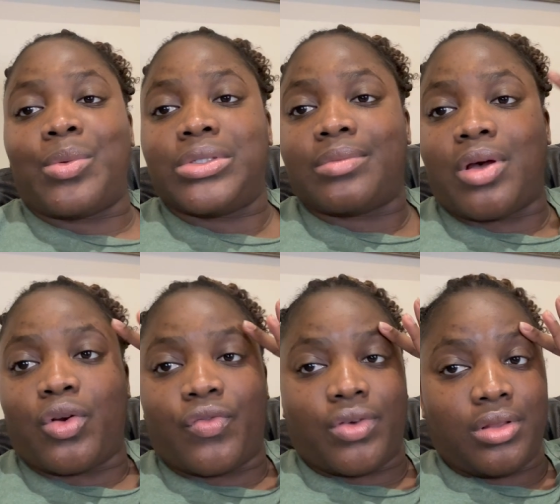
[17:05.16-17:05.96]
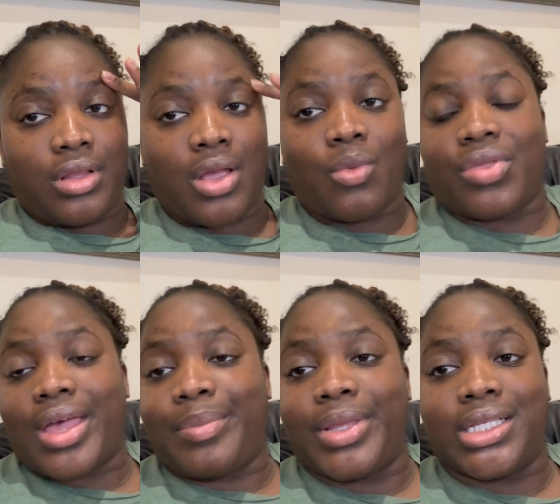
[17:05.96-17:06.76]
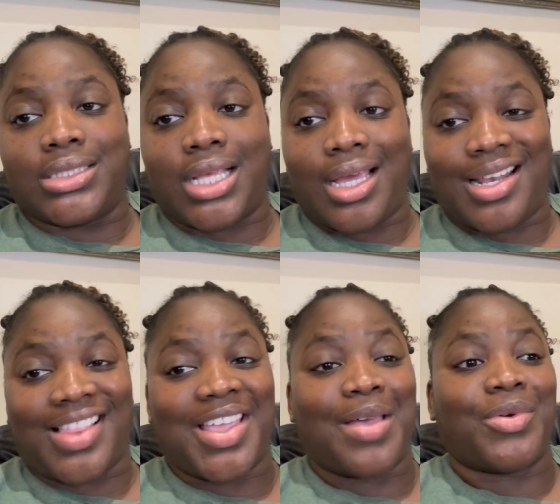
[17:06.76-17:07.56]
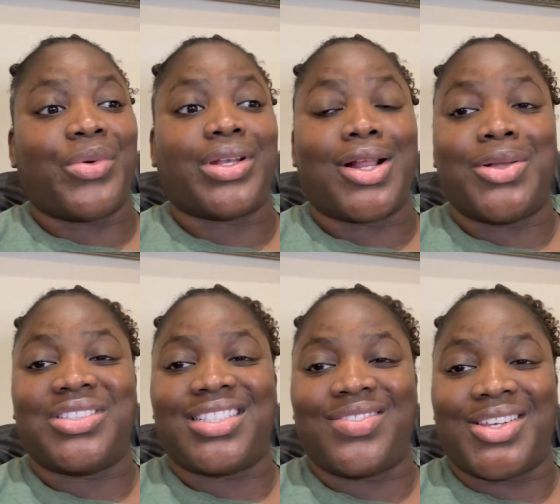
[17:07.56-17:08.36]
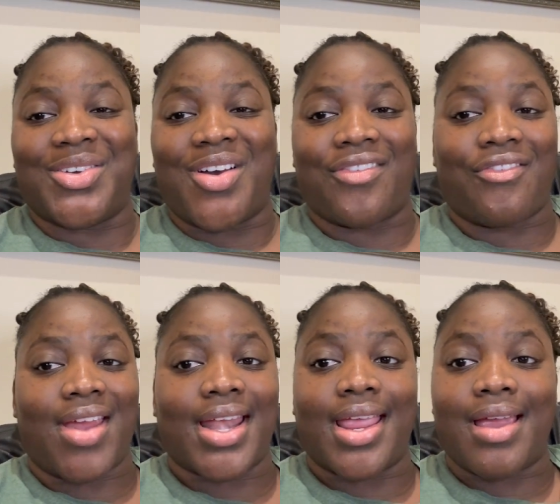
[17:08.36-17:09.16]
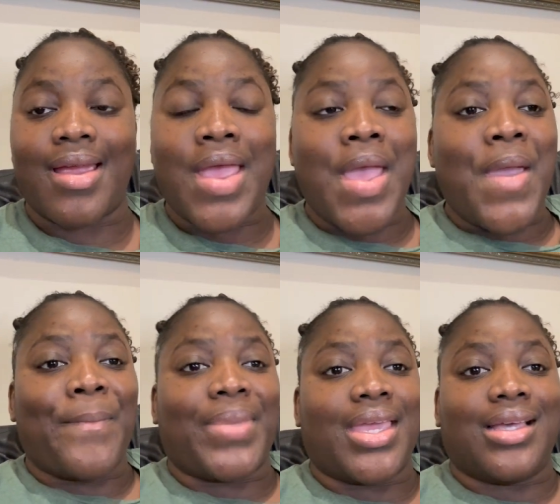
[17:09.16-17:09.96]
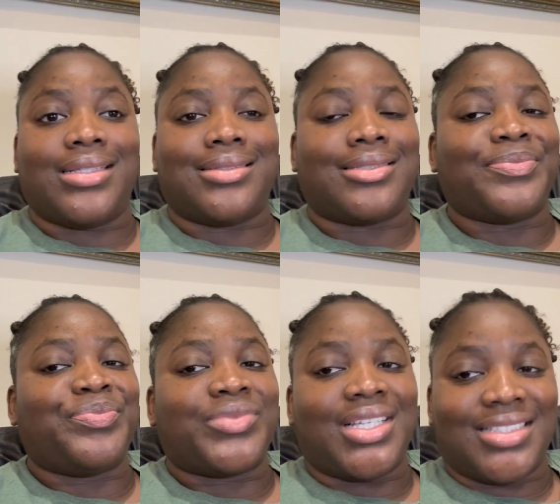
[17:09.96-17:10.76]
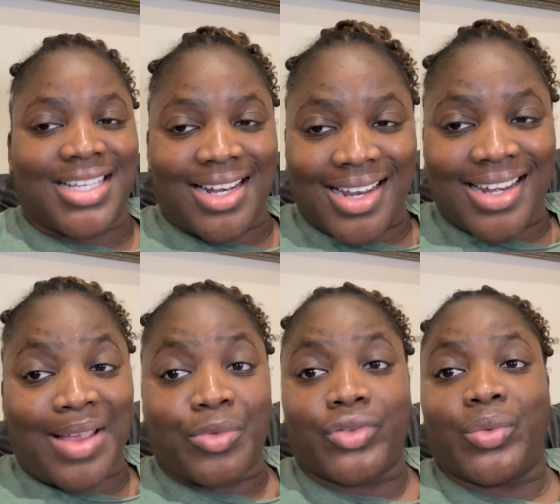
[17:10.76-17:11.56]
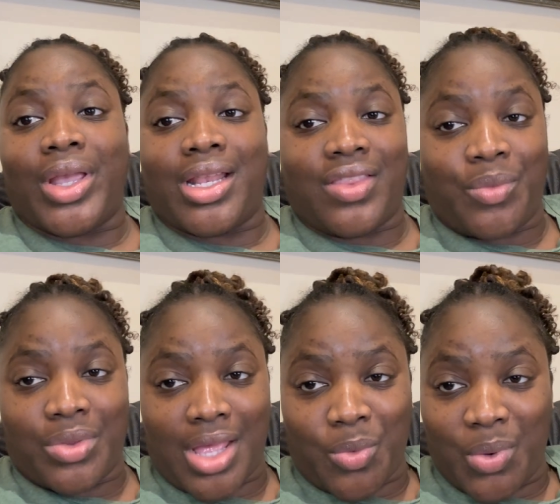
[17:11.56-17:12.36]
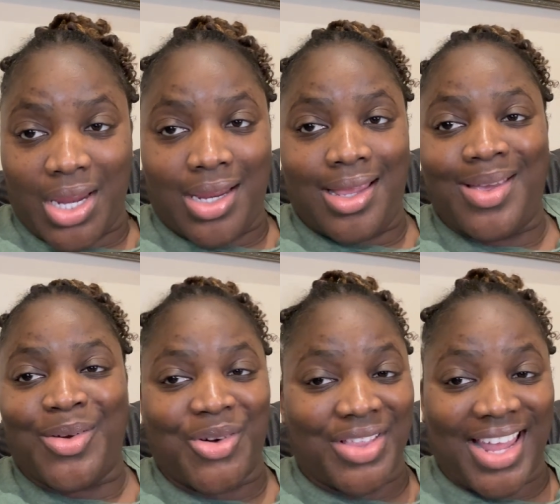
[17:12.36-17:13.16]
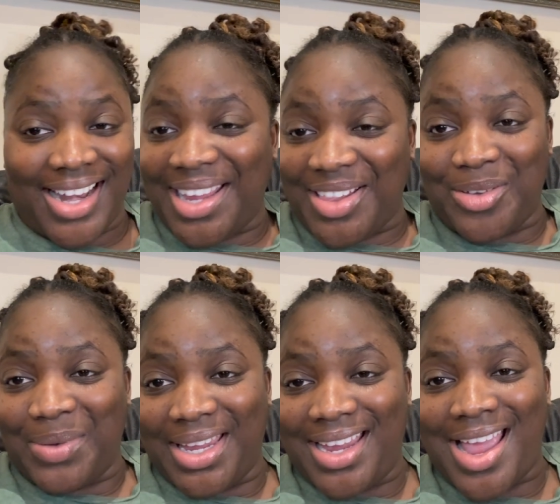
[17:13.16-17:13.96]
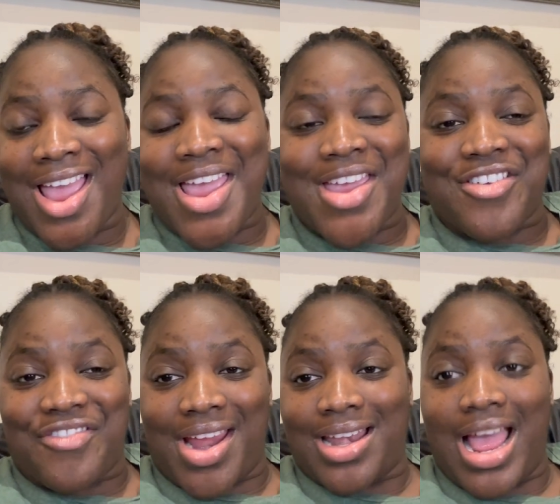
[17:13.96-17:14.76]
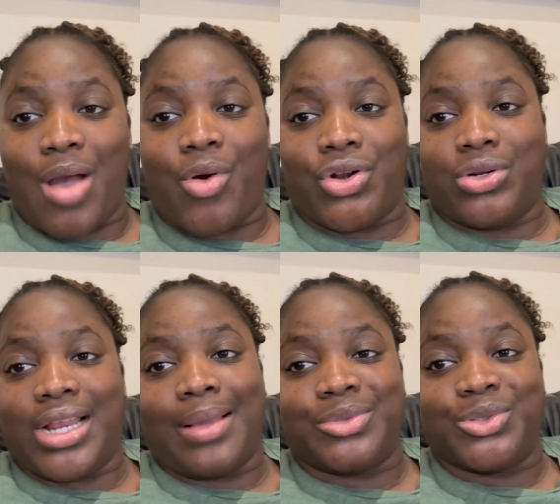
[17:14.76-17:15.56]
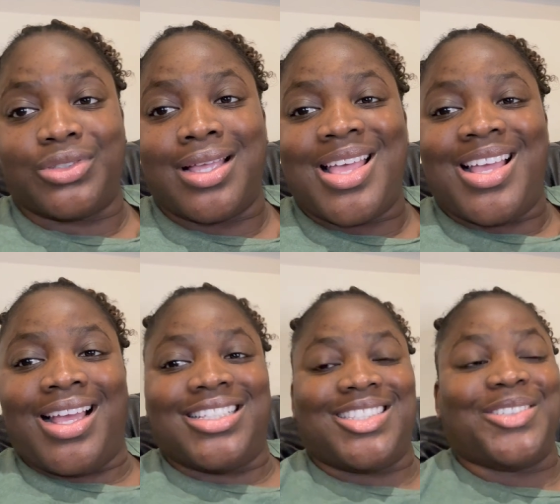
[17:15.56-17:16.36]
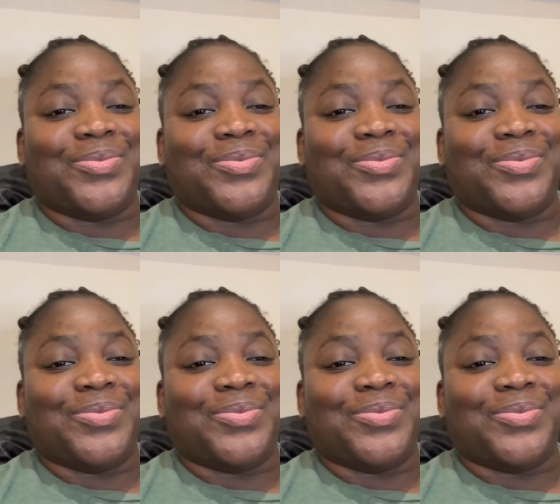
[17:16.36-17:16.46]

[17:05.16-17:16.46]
was a mouthful. With that being said, I think I'm going to close this video off right here because it's clearly I'm not doing anything with that wig or any other wig right now or no time soon. So